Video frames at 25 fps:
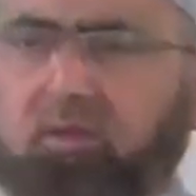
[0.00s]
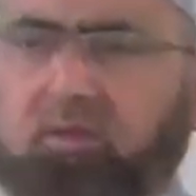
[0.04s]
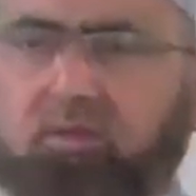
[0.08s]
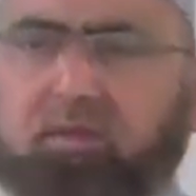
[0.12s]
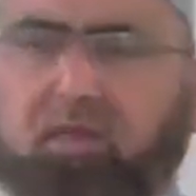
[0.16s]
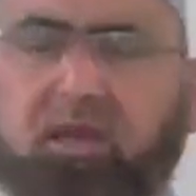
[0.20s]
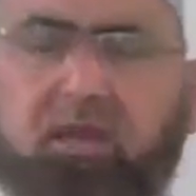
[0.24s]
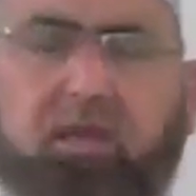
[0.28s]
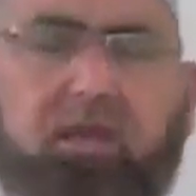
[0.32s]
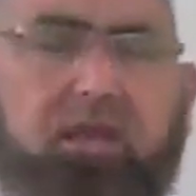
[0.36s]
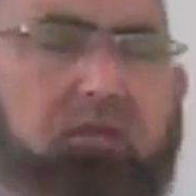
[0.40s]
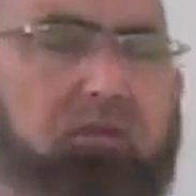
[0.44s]

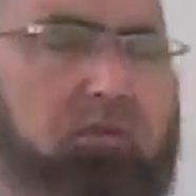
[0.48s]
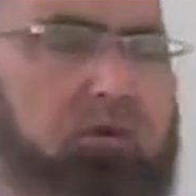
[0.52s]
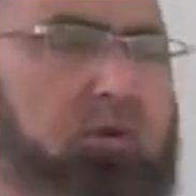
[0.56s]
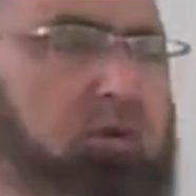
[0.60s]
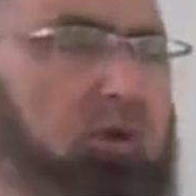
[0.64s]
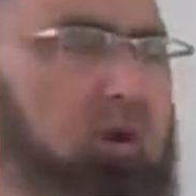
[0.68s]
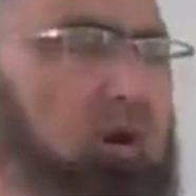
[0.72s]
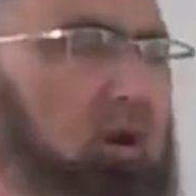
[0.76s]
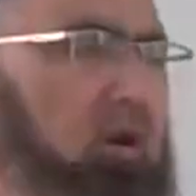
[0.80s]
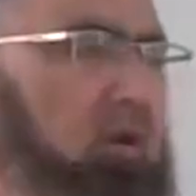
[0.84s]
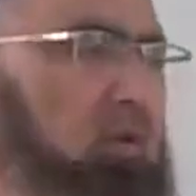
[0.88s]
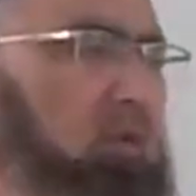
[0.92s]
that he would
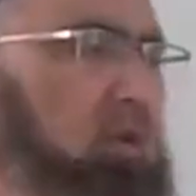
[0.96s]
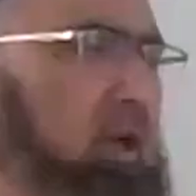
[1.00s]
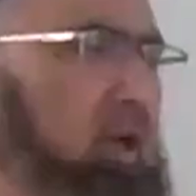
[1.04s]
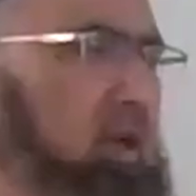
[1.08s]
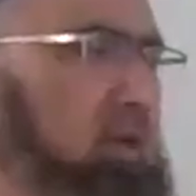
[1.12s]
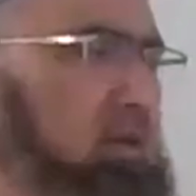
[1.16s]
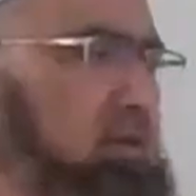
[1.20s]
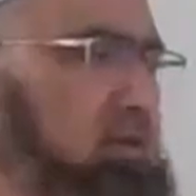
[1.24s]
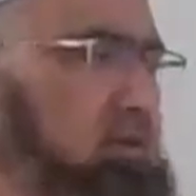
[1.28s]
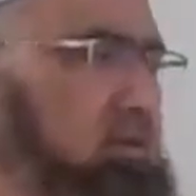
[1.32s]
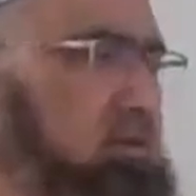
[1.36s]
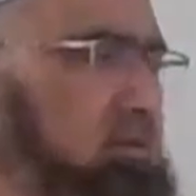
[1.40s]

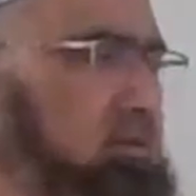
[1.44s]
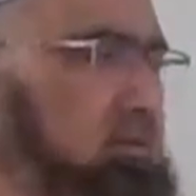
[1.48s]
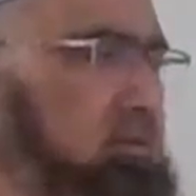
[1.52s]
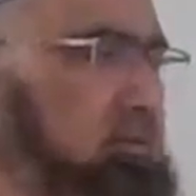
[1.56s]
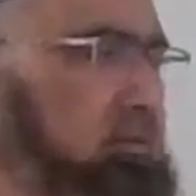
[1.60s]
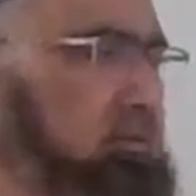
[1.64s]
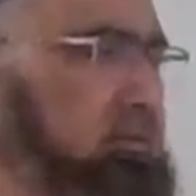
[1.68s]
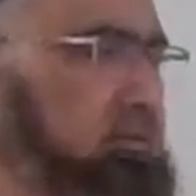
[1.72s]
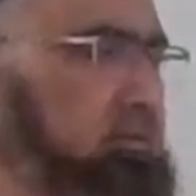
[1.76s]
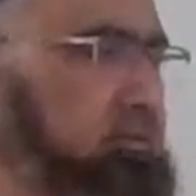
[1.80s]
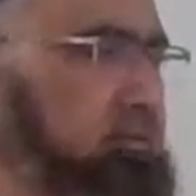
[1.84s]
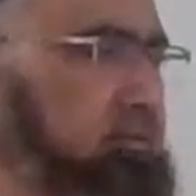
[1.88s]
always
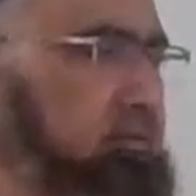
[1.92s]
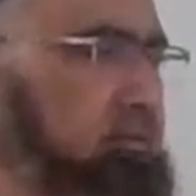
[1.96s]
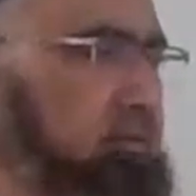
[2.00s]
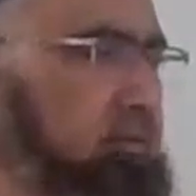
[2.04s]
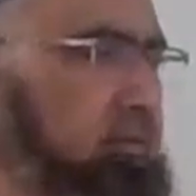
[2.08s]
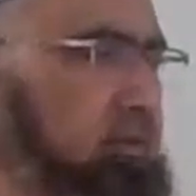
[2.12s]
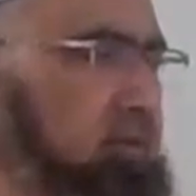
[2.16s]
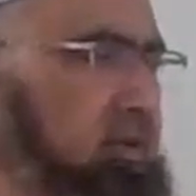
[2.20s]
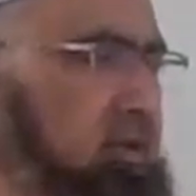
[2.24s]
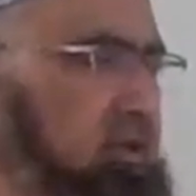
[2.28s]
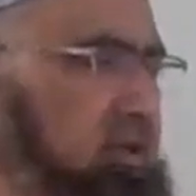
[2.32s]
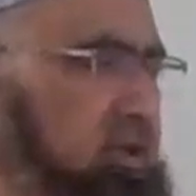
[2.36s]

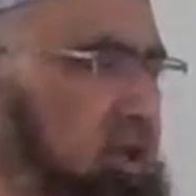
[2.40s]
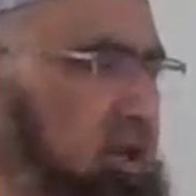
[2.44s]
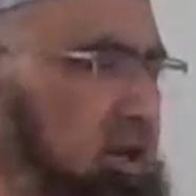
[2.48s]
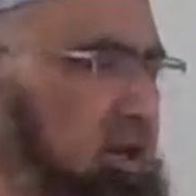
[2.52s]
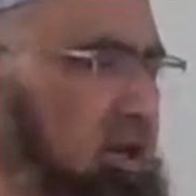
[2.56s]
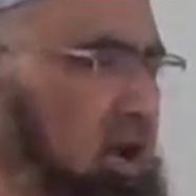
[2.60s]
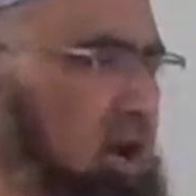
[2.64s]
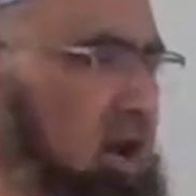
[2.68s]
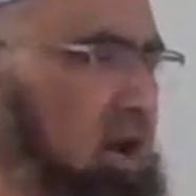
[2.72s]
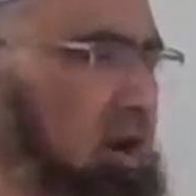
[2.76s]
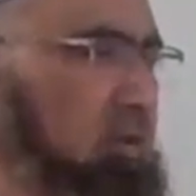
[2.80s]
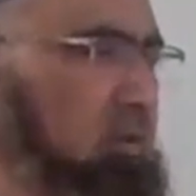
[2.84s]

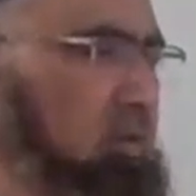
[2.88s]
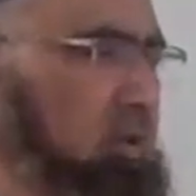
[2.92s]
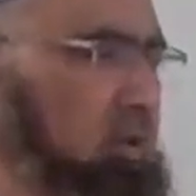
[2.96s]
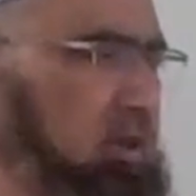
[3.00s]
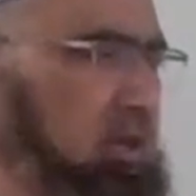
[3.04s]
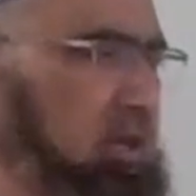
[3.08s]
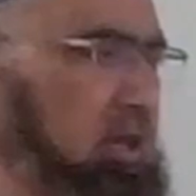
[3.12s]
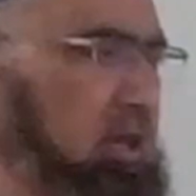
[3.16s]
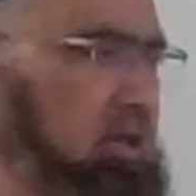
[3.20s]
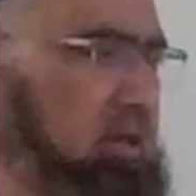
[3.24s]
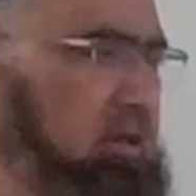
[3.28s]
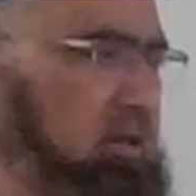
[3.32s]
sit down
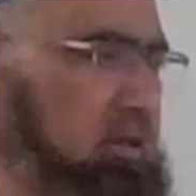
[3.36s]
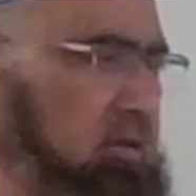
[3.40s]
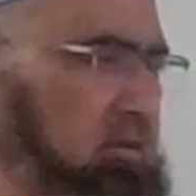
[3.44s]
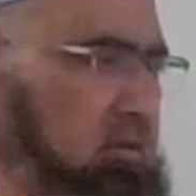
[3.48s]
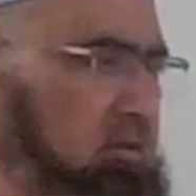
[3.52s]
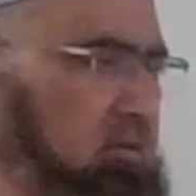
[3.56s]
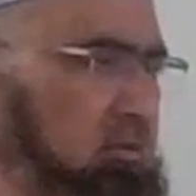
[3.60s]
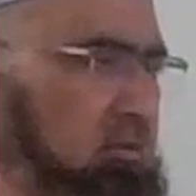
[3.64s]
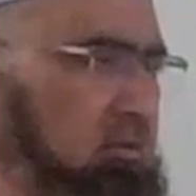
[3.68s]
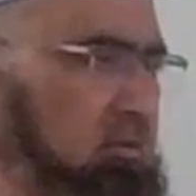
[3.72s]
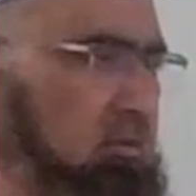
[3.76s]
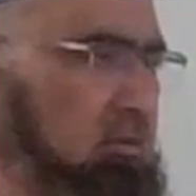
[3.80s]
with his
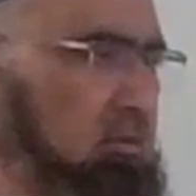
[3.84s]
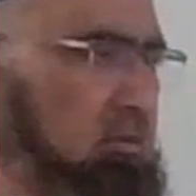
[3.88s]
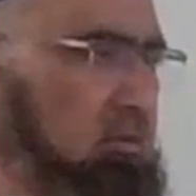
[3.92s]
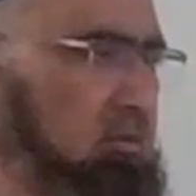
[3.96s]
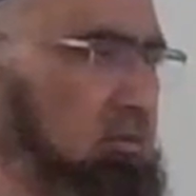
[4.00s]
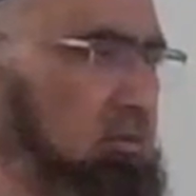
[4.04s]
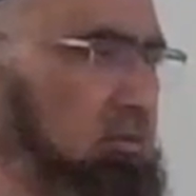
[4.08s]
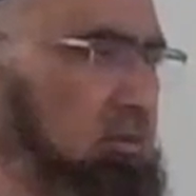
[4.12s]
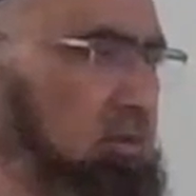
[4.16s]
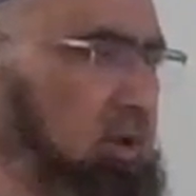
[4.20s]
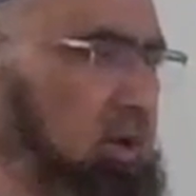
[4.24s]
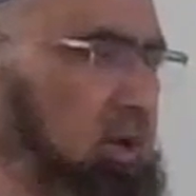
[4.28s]

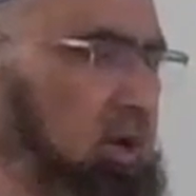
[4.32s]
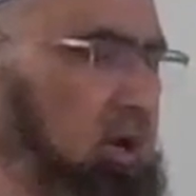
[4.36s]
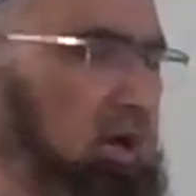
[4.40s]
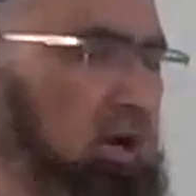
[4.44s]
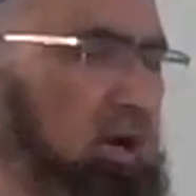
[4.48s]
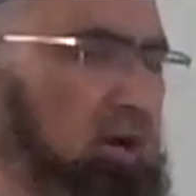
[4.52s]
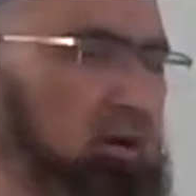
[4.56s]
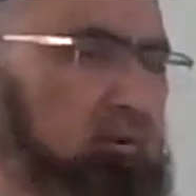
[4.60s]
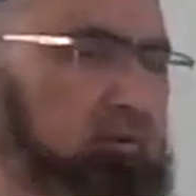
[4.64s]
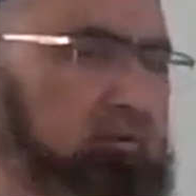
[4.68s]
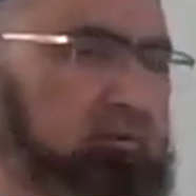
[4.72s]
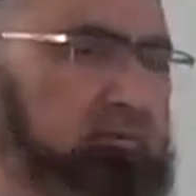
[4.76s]

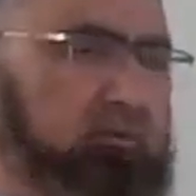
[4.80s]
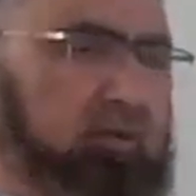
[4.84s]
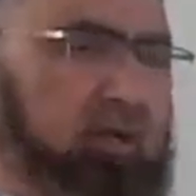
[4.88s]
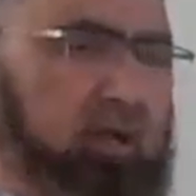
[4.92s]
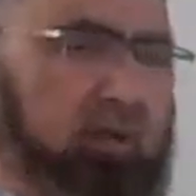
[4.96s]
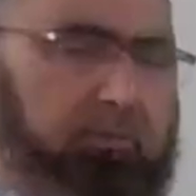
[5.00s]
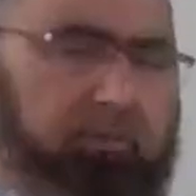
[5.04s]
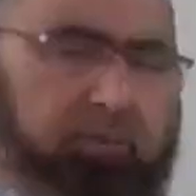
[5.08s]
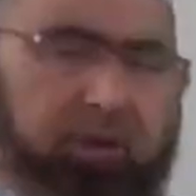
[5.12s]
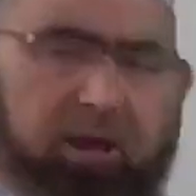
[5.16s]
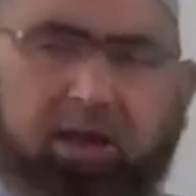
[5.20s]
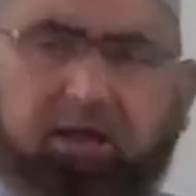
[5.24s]

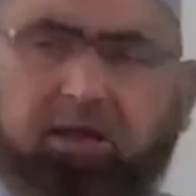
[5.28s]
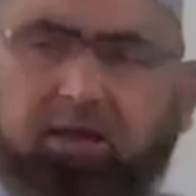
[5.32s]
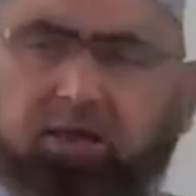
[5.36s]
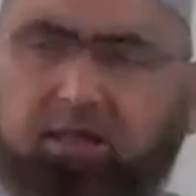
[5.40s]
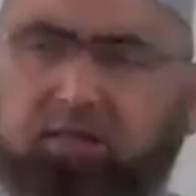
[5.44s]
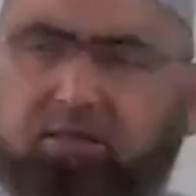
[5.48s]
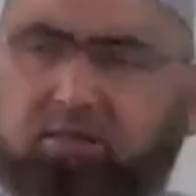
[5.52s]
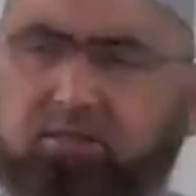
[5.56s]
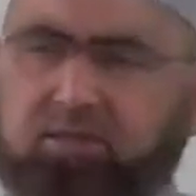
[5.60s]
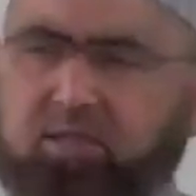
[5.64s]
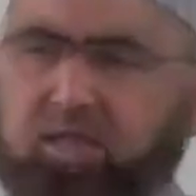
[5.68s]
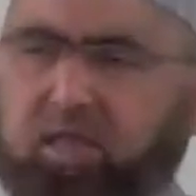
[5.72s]

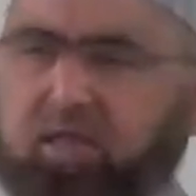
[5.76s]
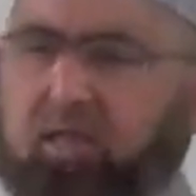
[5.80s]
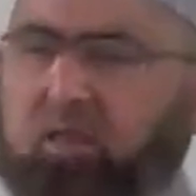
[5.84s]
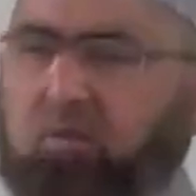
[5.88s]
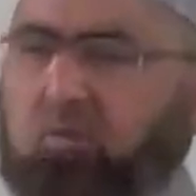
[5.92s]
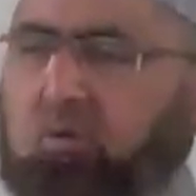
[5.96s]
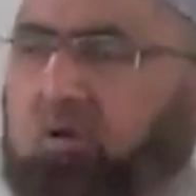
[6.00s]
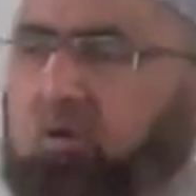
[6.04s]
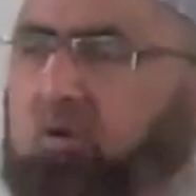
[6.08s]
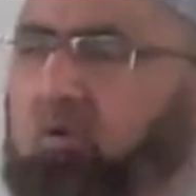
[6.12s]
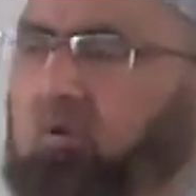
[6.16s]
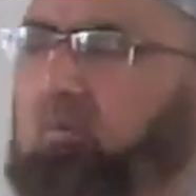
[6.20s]
companions and he
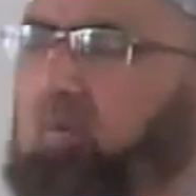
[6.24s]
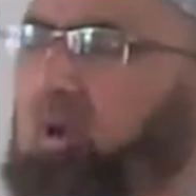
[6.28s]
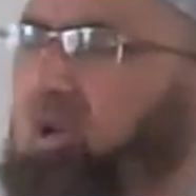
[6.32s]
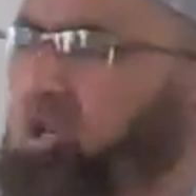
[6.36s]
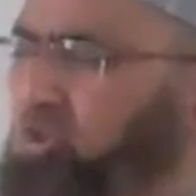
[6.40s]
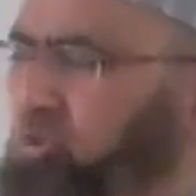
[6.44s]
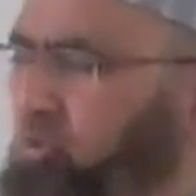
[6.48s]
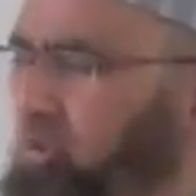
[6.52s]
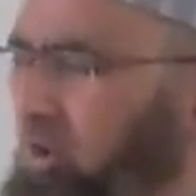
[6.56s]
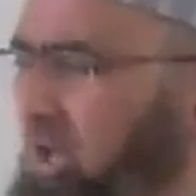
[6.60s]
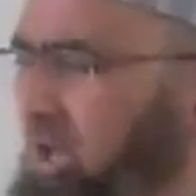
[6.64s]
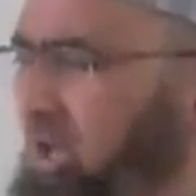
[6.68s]
will do
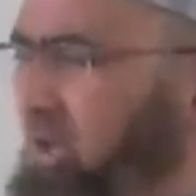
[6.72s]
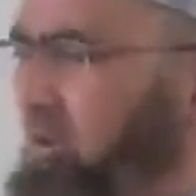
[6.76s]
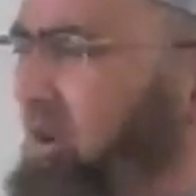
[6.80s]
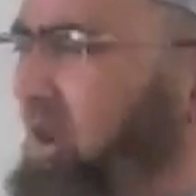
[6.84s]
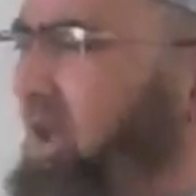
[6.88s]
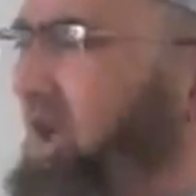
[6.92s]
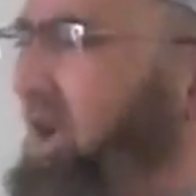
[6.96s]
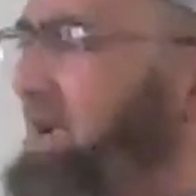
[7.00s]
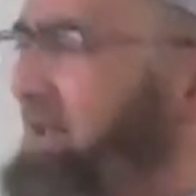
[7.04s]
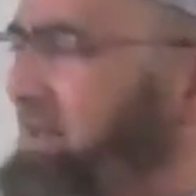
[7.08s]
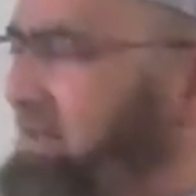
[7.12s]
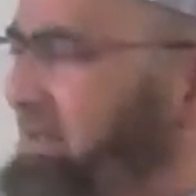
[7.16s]
mashwara. He
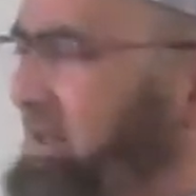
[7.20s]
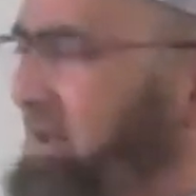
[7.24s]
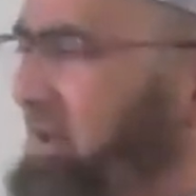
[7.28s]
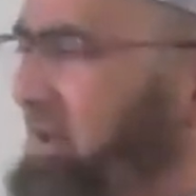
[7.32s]
will ask